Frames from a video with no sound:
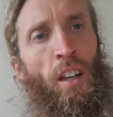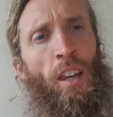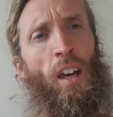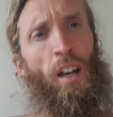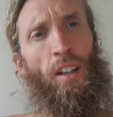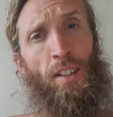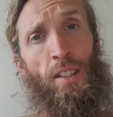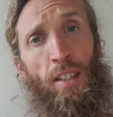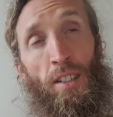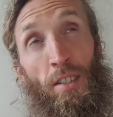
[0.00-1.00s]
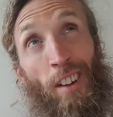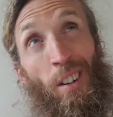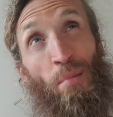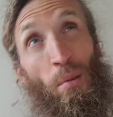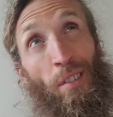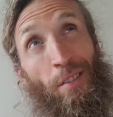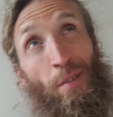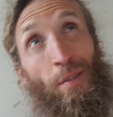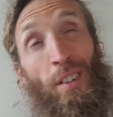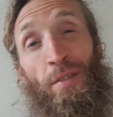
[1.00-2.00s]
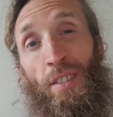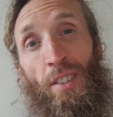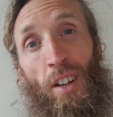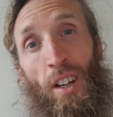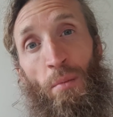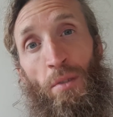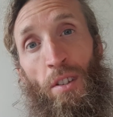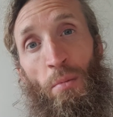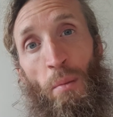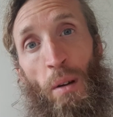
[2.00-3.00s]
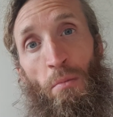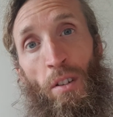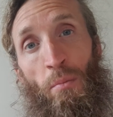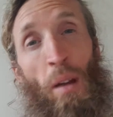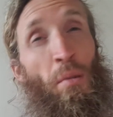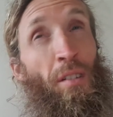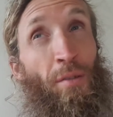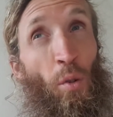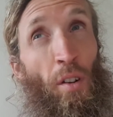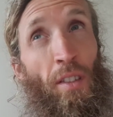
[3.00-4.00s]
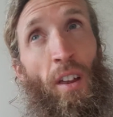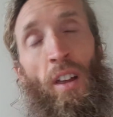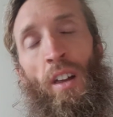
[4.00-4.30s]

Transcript: Yeah, this is around probably the fifth time to my memory, maybe the fourth,